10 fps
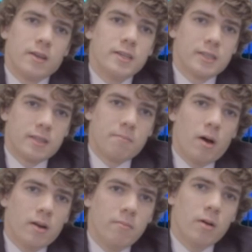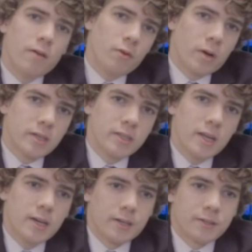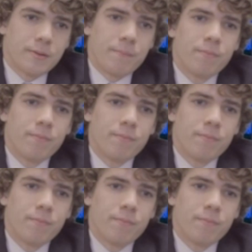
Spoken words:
is at the bottom of the West standings.